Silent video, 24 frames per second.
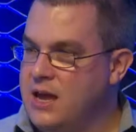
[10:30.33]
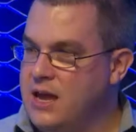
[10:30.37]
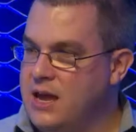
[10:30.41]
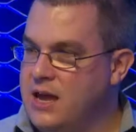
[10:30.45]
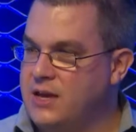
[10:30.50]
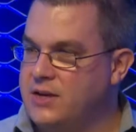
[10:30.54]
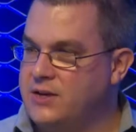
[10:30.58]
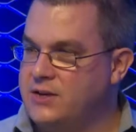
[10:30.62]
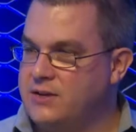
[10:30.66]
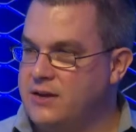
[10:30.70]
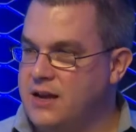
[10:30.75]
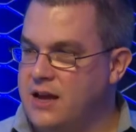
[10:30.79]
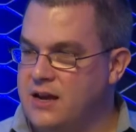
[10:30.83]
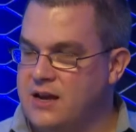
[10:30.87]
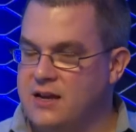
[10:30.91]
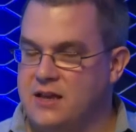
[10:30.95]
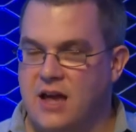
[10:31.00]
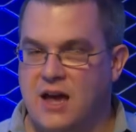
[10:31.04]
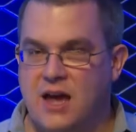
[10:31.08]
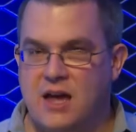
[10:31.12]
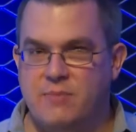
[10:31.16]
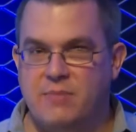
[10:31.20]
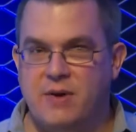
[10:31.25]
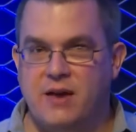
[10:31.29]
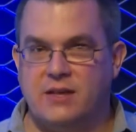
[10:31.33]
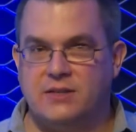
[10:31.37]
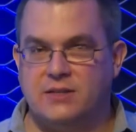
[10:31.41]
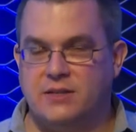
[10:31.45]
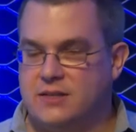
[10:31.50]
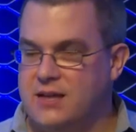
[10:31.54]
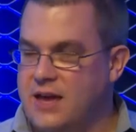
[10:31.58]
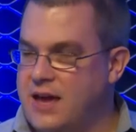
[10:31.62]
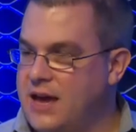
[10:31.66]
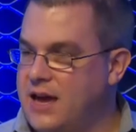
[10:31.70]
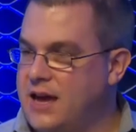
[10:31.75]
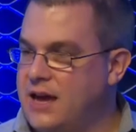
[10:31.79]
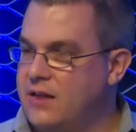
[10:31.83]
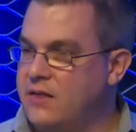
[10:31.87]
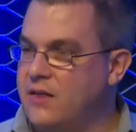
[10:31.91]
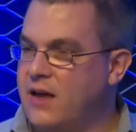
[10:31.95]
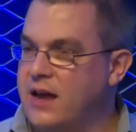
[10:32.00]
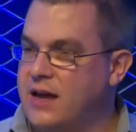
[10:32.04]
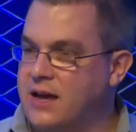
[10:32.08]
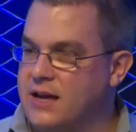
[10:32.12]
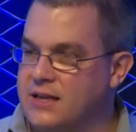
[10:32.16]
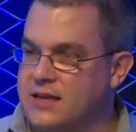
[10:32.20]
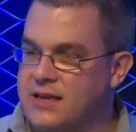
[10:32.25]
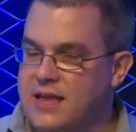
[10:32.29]
each data type has a tag
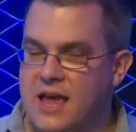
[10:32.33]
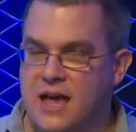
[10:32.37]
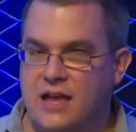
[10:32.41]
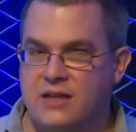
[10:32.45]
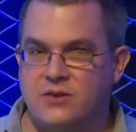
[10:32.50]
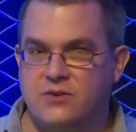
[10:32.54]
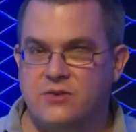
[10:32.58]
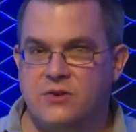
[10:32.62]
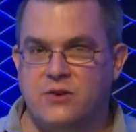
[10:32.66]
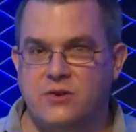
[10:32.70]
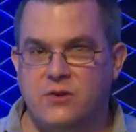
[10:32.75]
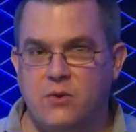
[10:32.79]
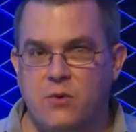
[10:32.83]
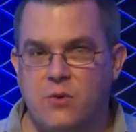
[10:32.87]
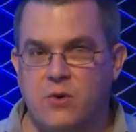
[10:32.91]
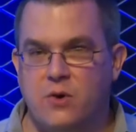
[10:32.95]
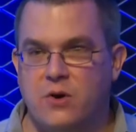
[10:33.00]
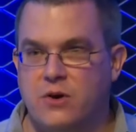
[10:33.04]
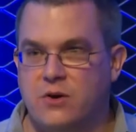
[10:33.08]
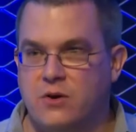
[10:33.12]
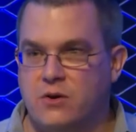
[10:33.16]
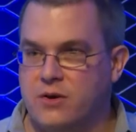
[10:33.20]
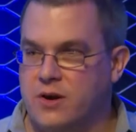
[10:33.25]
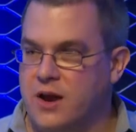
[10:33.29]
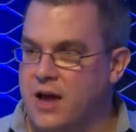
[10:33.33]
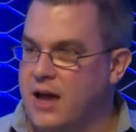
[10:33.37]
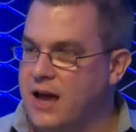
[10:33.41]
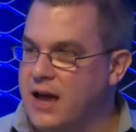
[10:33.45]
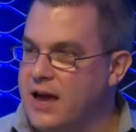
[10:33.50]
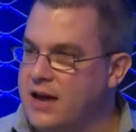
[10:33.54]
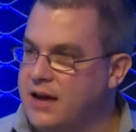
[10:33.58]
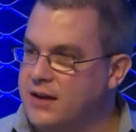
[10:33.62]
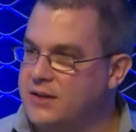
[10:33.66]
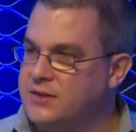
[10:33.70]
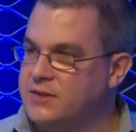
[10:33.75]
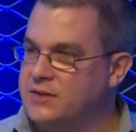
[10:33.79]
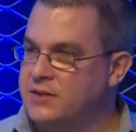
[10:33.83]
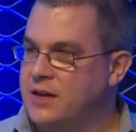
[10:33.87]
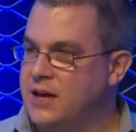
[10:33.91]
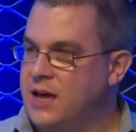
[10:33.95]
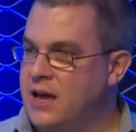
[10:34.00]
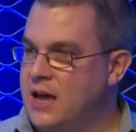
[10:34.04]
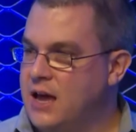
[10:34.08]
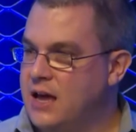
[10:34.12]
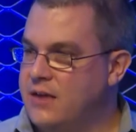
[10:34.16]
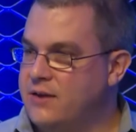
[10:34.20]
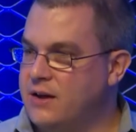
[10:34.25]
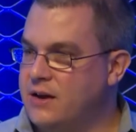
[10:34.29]
like a net or an org or an IX,
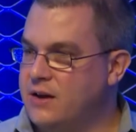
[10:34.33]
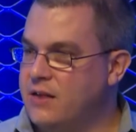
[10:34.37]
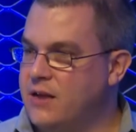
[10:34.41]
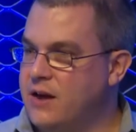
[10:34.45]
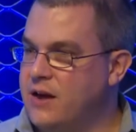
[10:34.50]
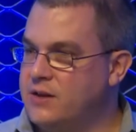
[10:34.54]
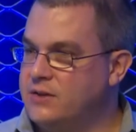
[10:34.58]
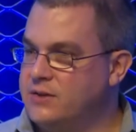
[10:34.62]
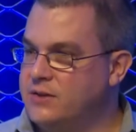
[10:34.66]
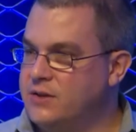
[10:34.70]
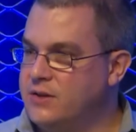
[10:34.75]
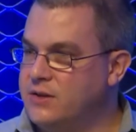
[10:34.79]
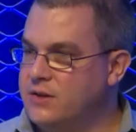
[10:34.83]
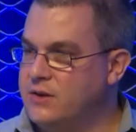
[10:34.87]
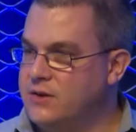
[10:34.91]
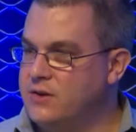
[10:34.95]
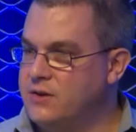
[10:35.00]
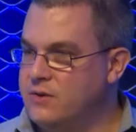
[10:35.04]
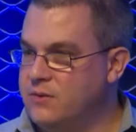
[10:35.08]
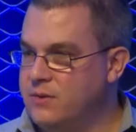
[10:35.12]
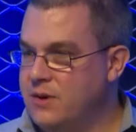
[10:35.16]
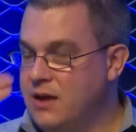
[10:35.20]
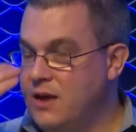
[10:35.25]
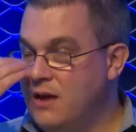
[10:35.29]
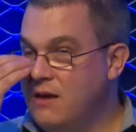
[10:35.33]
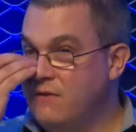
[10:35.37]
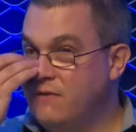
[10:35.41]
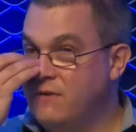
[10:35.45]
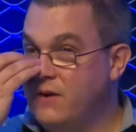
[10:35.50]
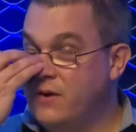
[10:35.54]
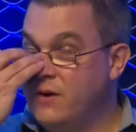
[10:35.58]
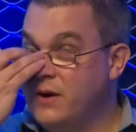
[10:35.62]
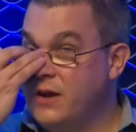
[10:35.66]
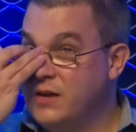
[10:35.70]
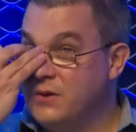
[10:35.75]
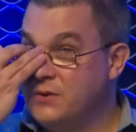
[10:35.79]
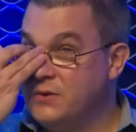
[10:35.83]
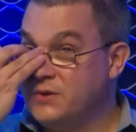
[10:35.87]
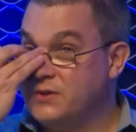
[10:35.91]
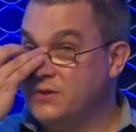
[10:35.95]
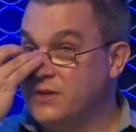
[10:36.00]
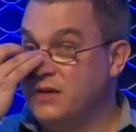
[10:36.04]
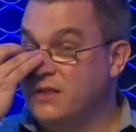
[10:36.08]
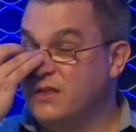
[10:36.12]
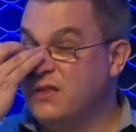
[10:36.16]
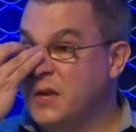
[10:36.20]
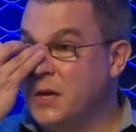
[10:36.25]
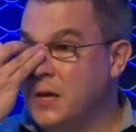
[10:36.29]
and that allows you to do very
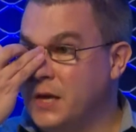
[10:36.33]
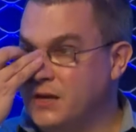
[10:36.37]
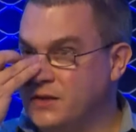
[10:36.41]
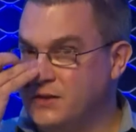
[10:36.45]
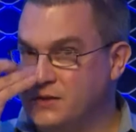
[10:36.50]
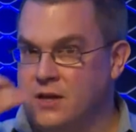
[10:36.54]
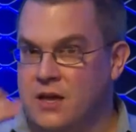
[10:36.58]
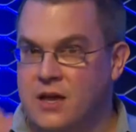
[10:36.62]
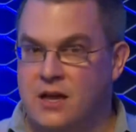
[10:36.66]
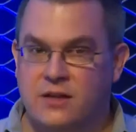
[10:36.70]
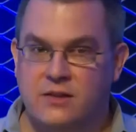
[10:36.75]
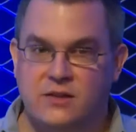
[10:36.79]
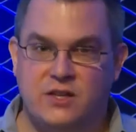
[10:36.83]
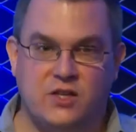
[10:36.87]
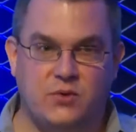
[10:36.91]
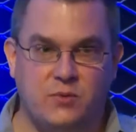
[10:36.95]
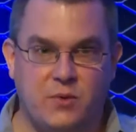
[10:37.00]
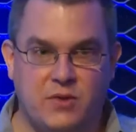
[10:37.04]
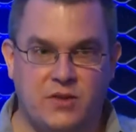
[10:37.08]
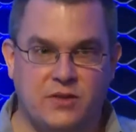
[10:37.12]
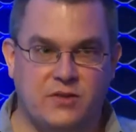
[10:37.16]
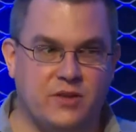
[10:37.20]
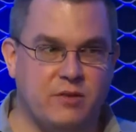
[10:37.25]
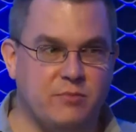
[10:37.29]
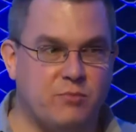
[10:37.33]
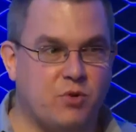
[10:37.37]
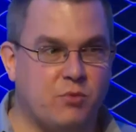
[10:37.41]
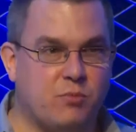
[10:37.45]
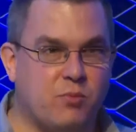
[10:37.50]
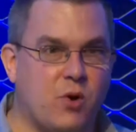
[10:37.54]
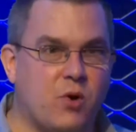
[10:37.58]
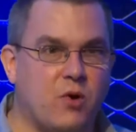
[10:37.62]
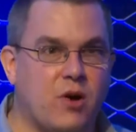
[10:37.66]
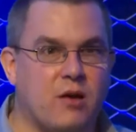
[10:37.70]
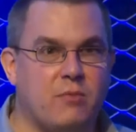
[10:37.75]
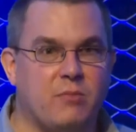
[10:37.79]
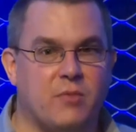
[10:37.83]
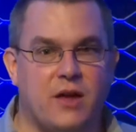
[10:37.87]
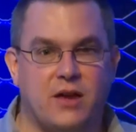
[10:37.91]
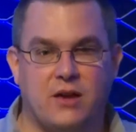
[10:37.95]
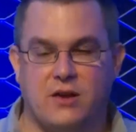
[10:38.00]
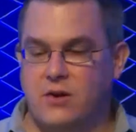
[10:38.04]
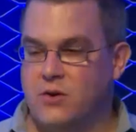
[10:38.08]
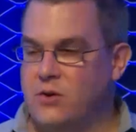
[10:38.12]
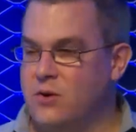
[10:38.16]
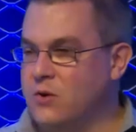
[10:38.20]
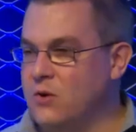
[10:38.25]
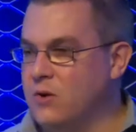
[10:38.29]
interesting things just with a simple program like
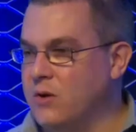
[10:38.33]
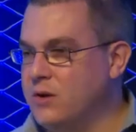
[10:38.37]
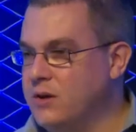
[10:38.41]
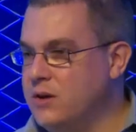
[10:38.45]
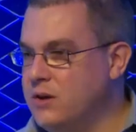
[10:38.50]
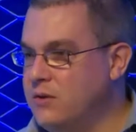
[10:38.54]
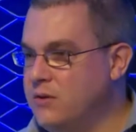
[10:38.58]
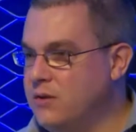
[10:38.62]
curl. You